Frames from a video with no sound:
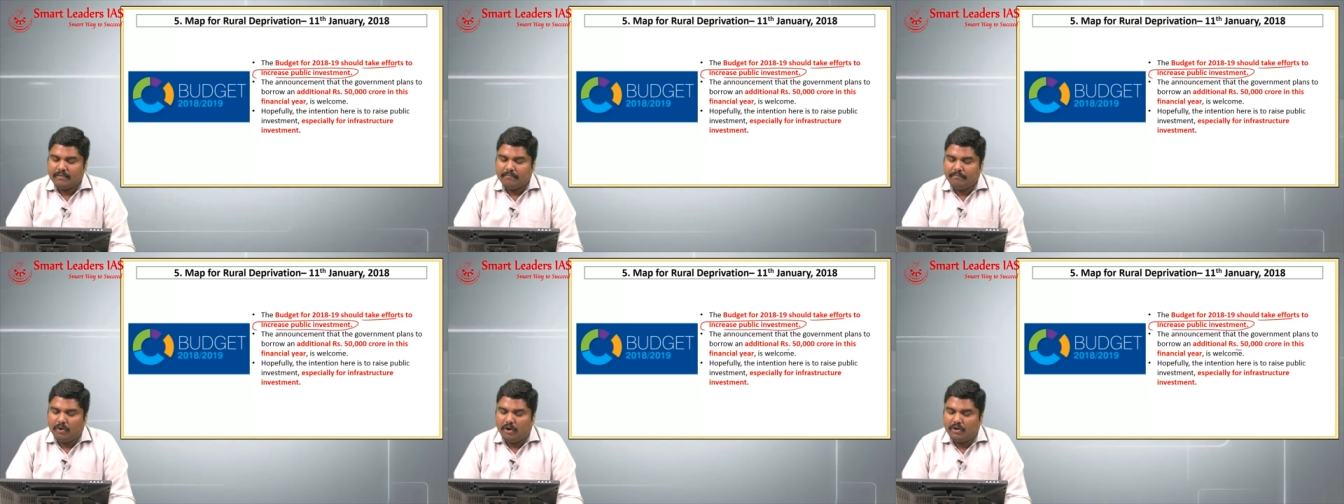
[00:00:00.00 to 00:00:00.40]

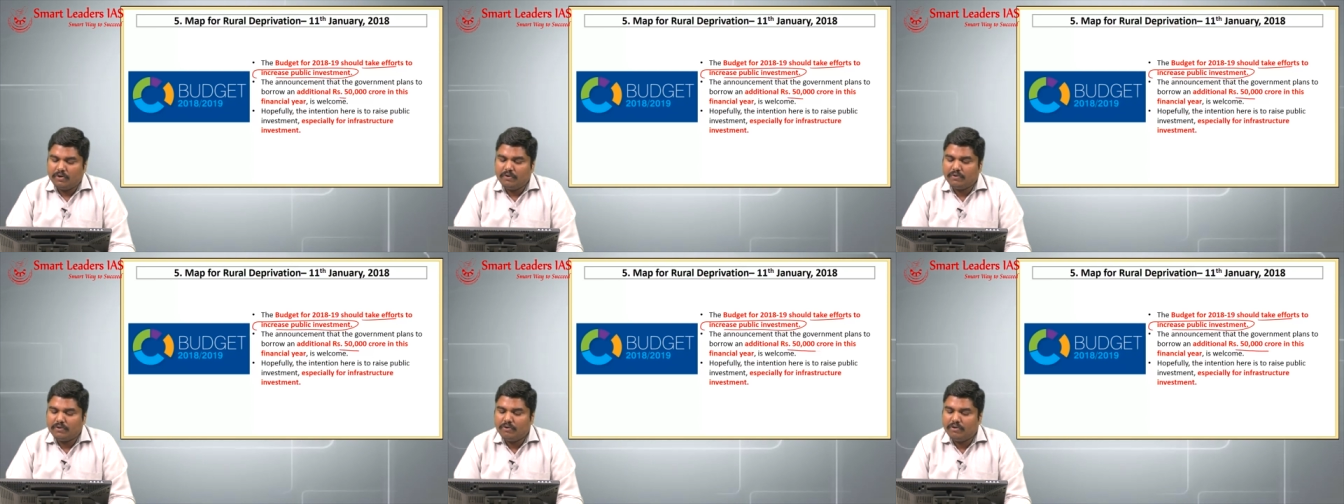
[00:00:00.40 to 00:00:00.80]

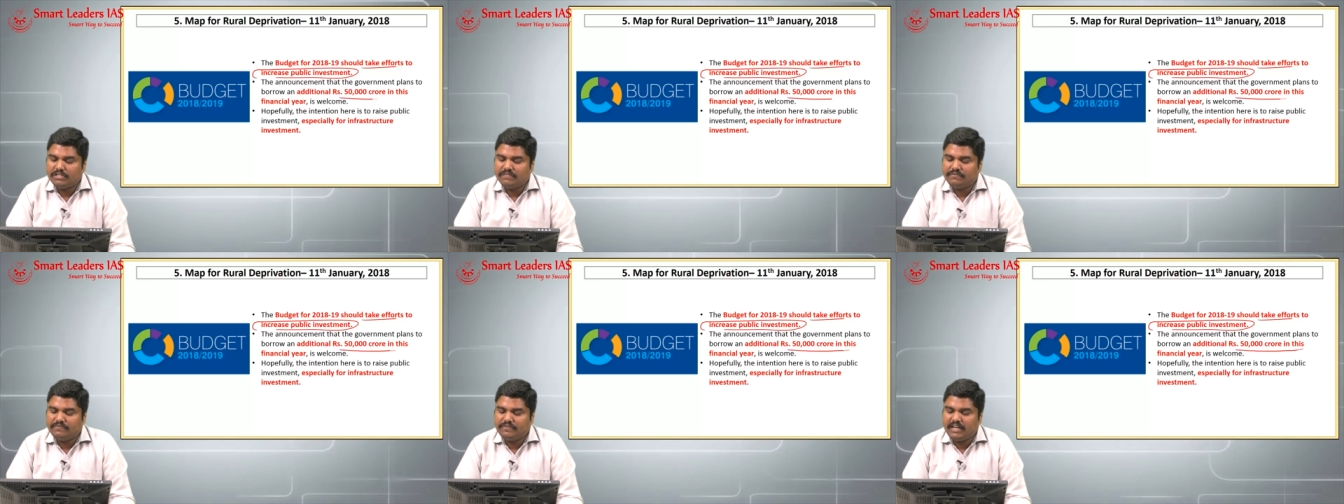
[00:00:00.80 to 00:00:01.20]
borrow close
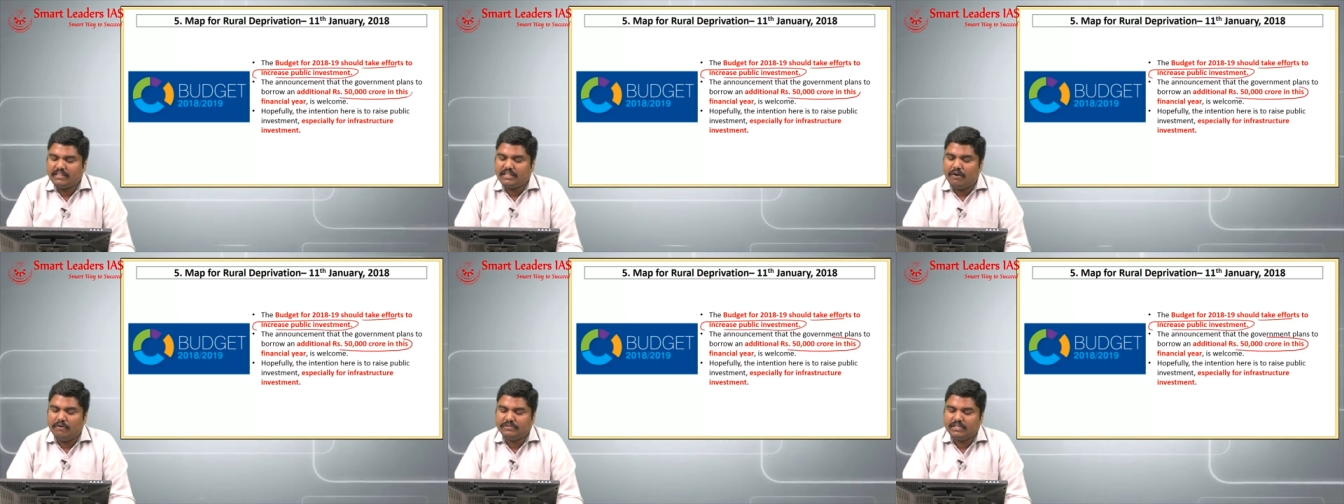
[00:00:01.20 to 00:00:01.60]
to
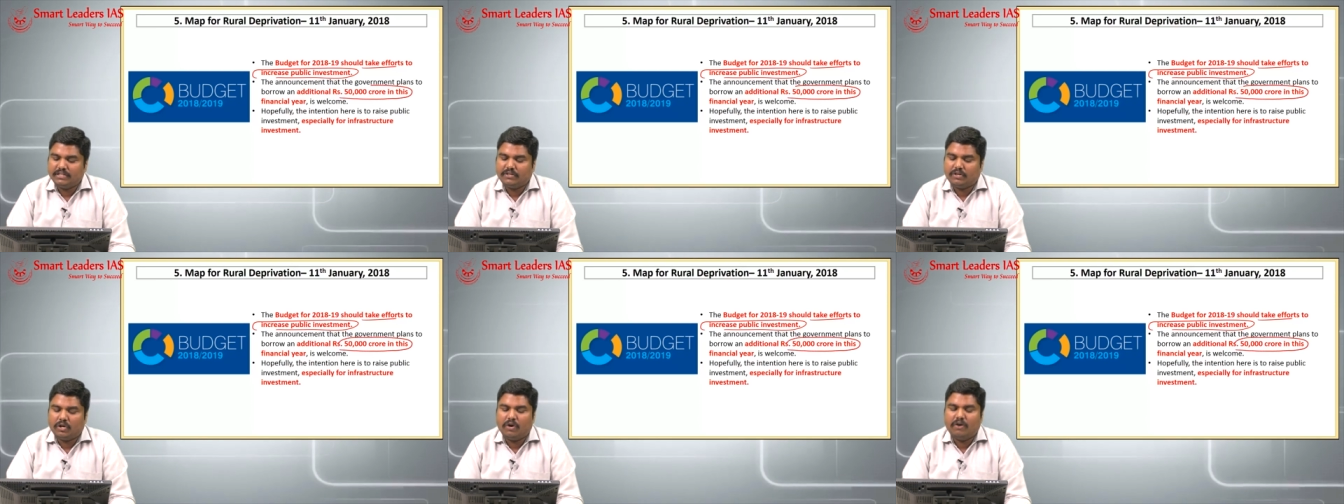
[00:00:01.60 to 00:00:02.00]

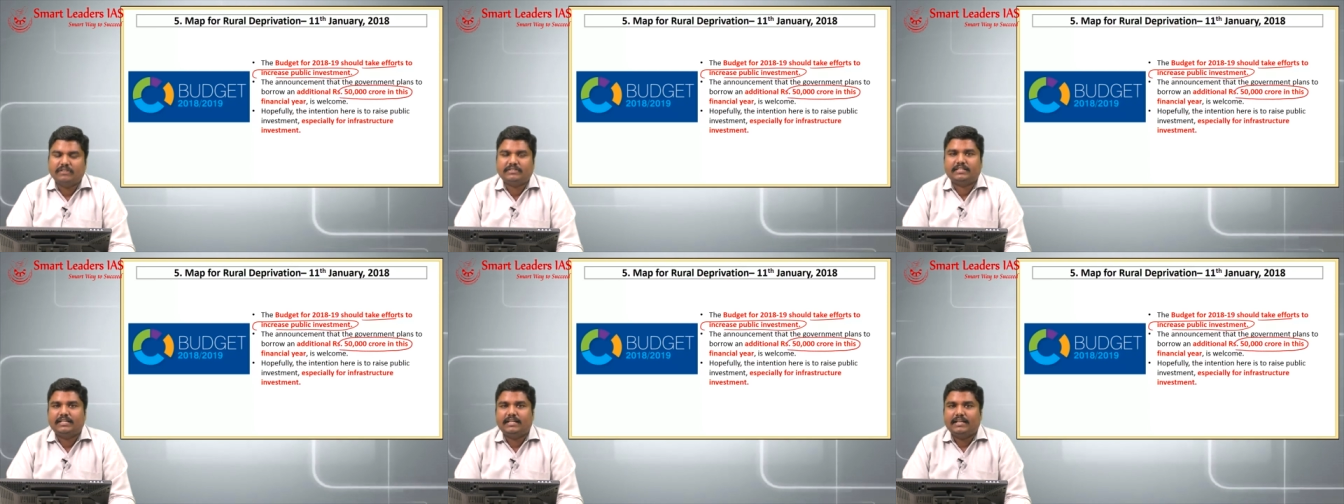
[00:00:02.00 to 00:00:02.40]
50,000
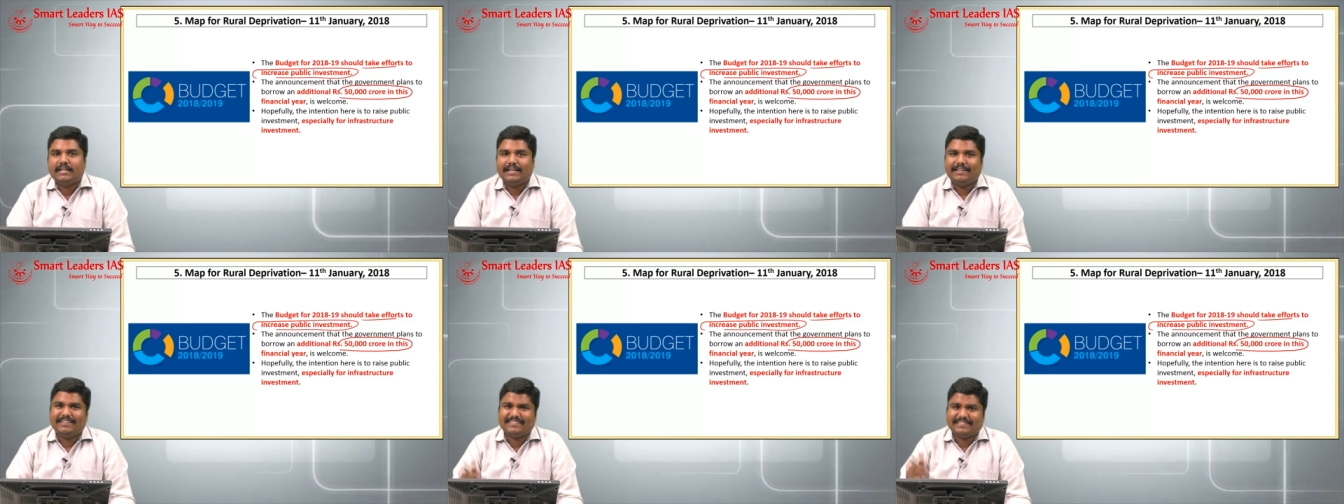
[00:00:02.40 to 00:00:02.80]
crores
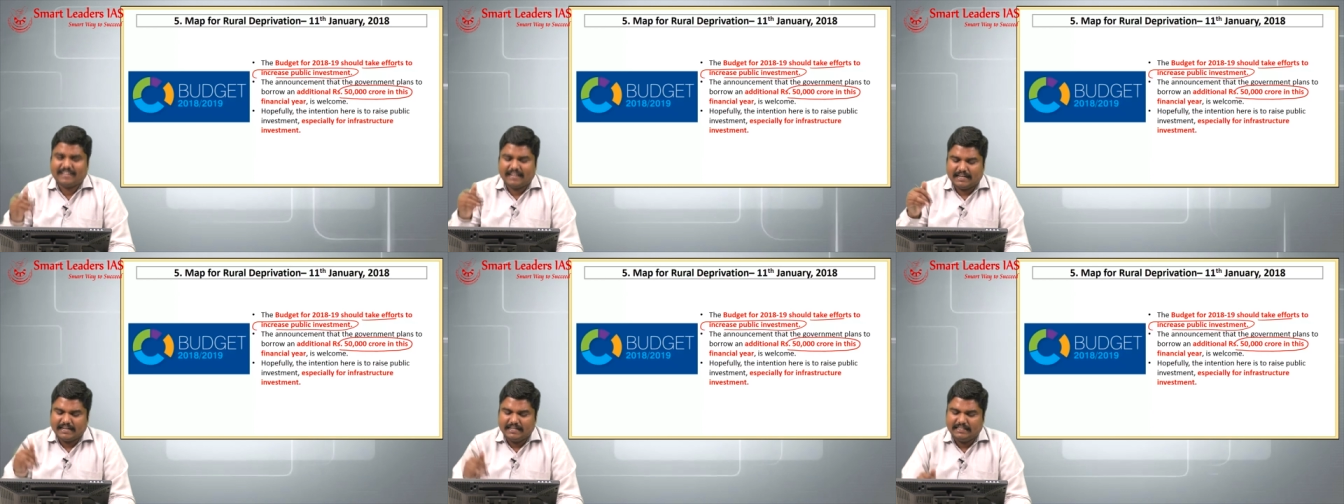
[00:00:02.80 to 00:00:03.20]
in this
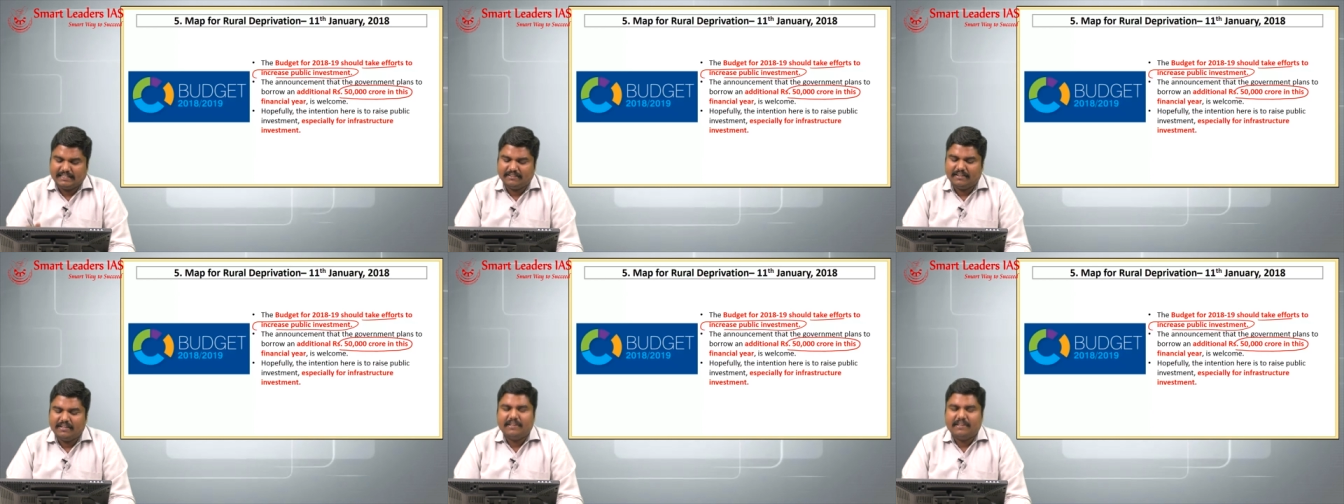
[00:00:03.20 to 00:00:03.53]
current